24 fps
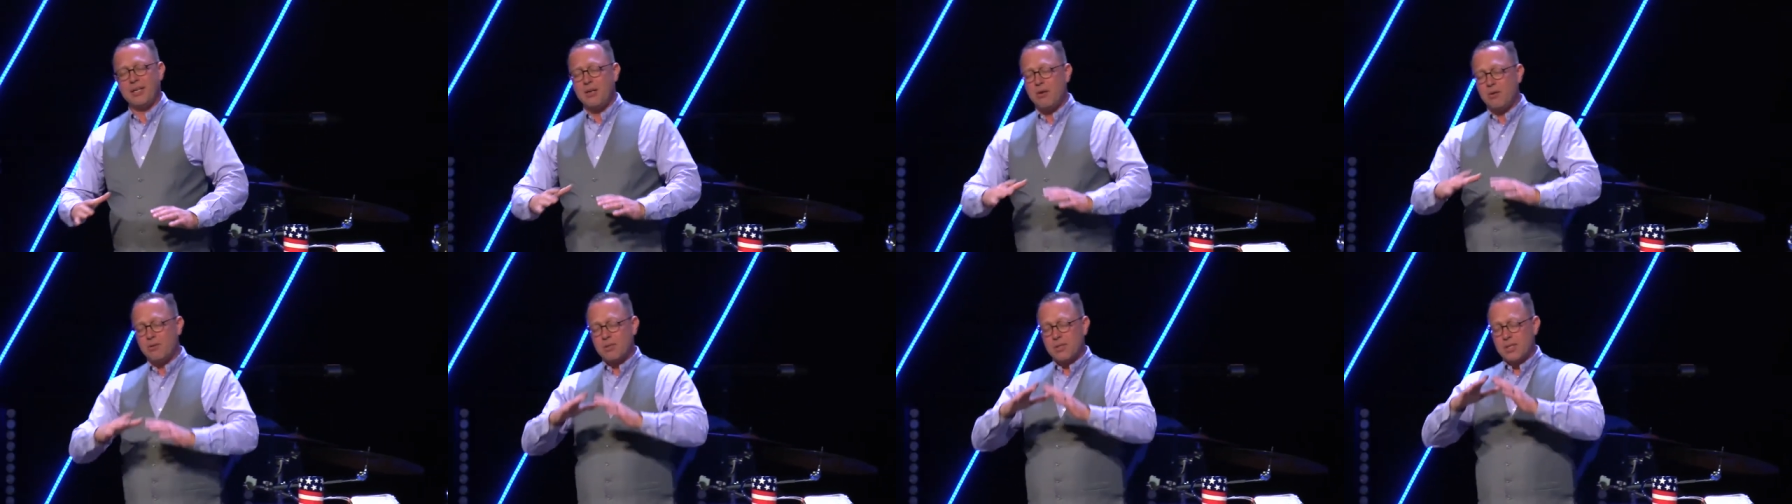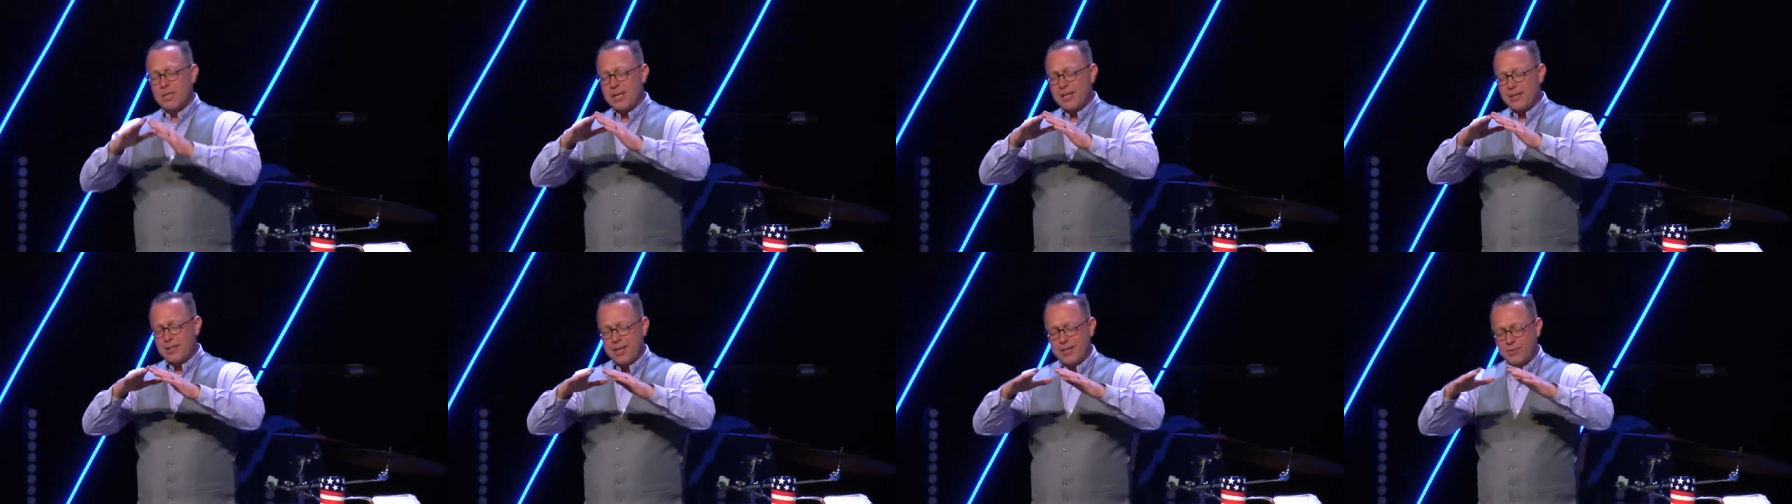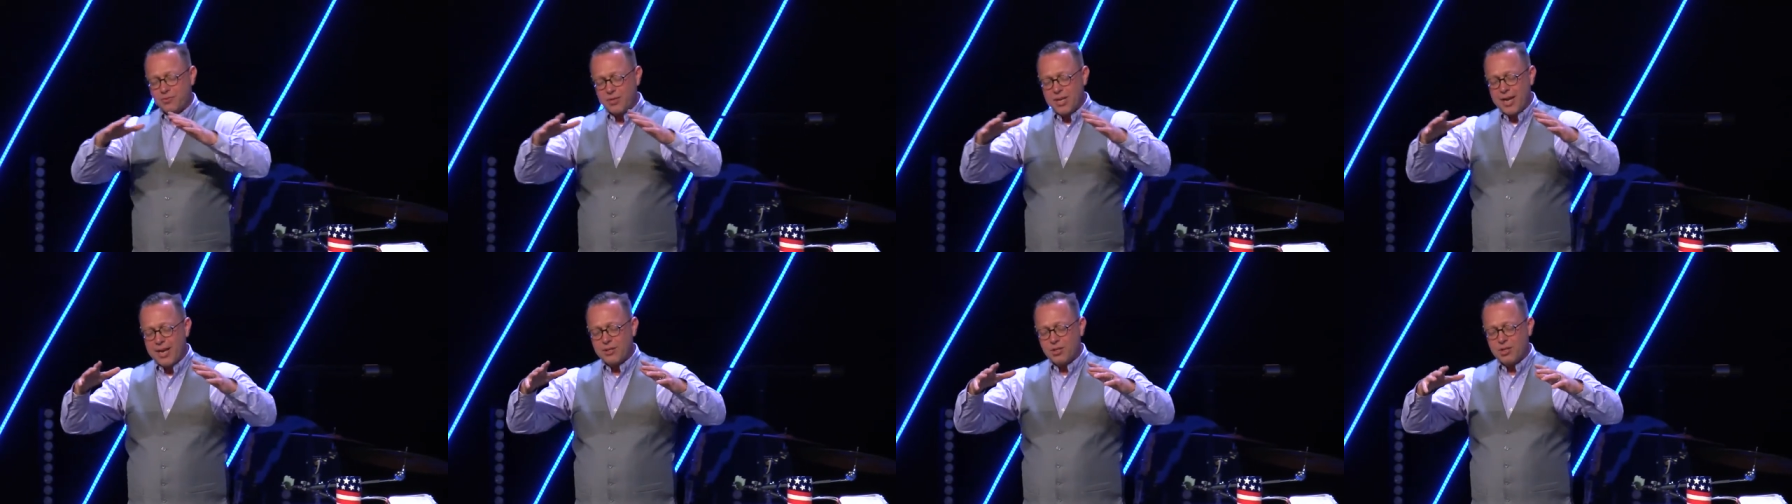don't, it,
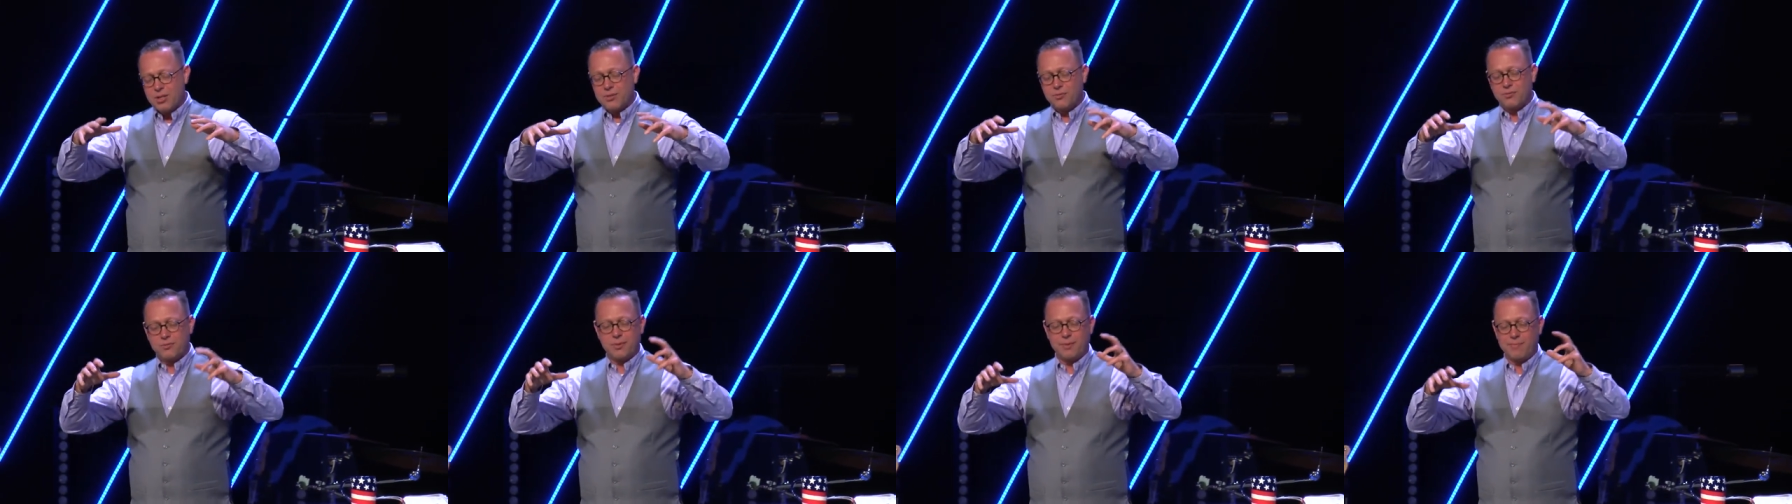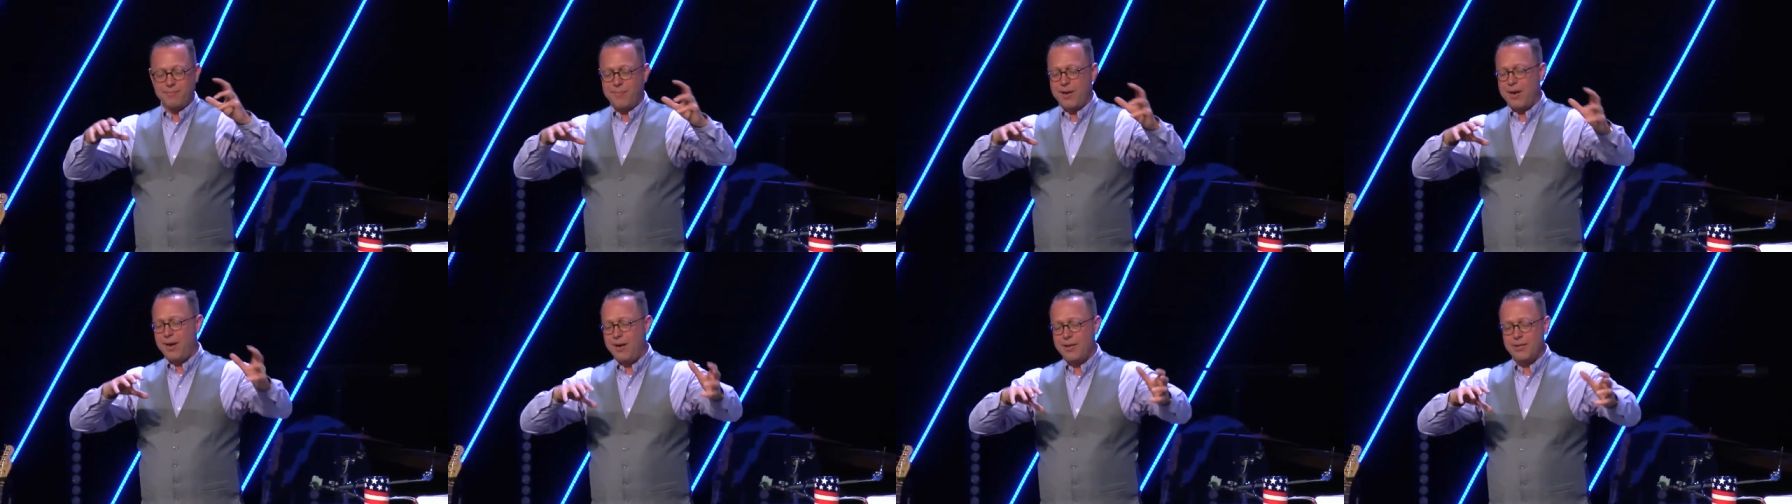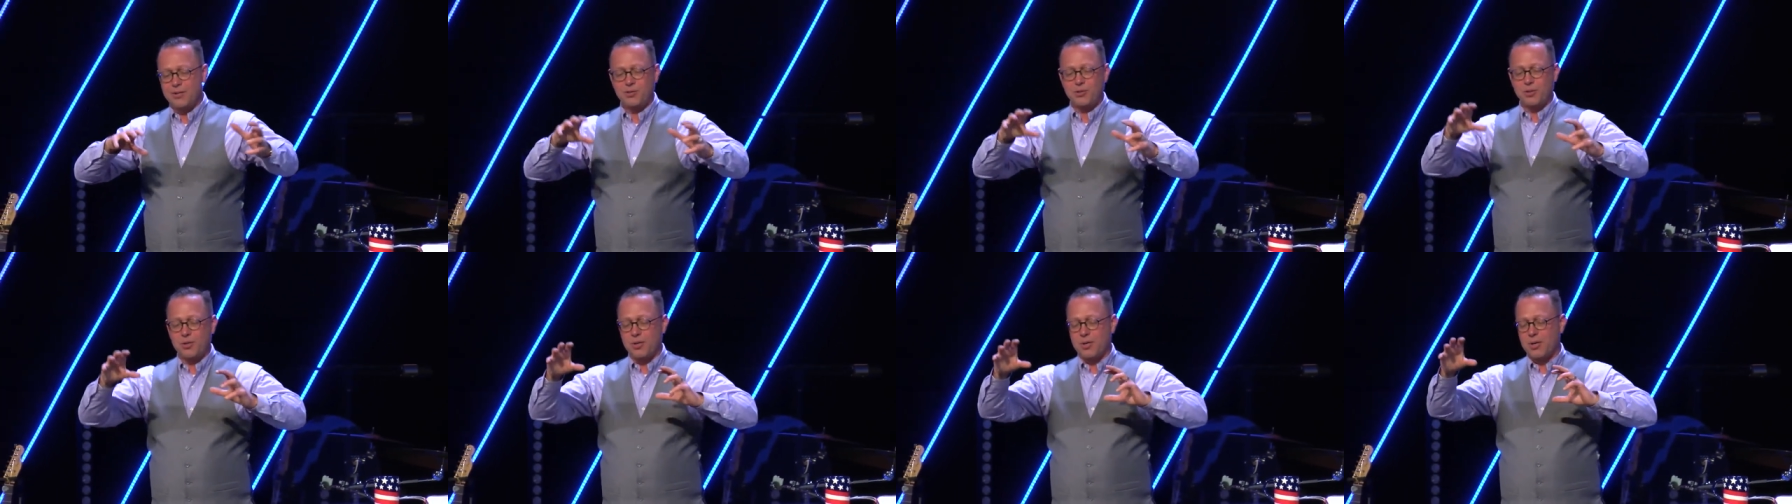it's not just
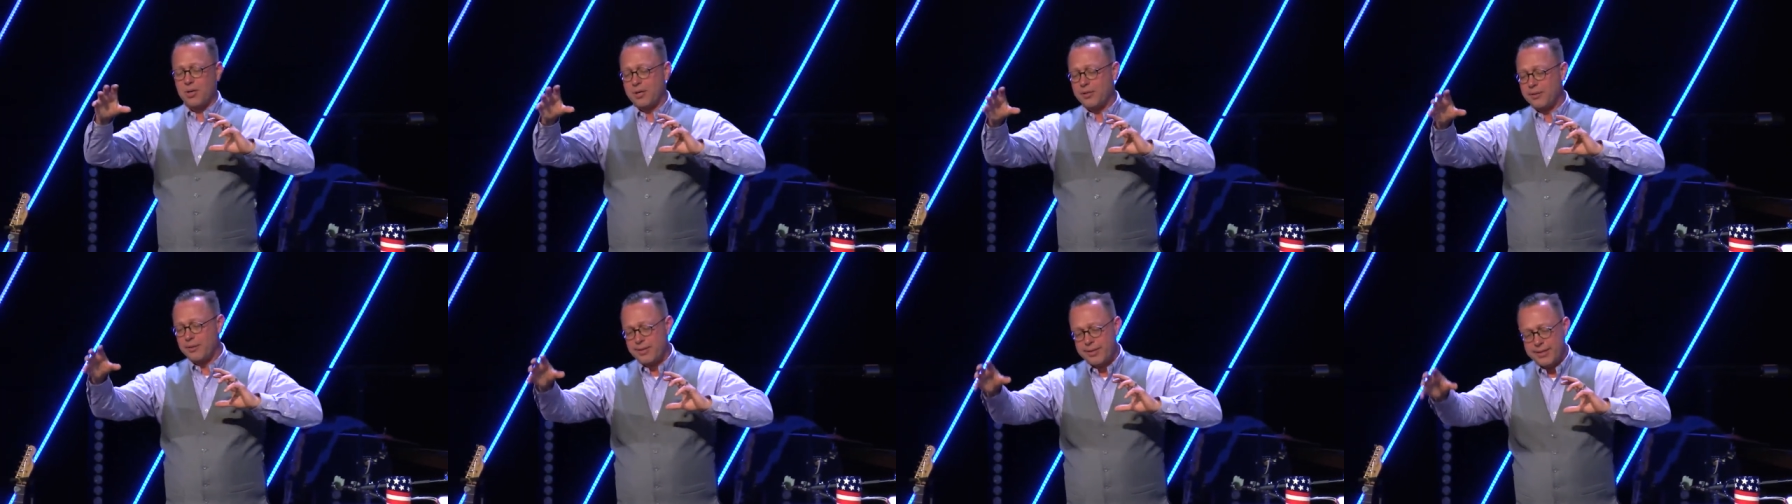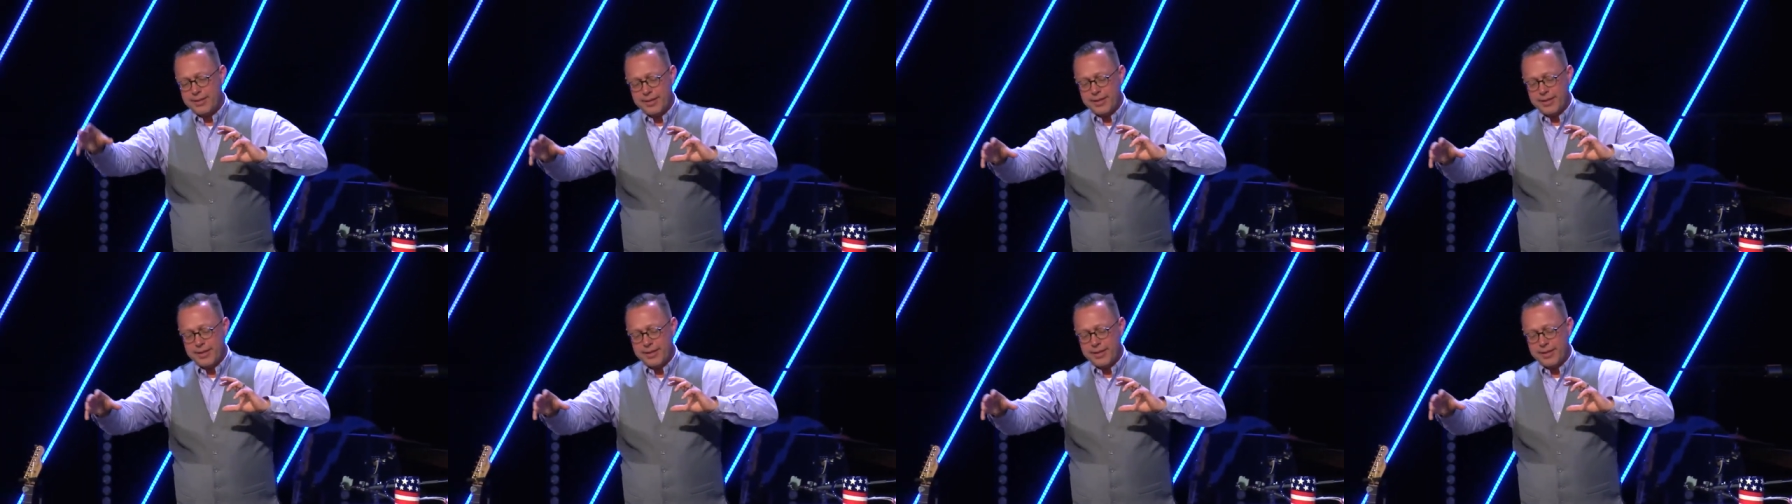usher and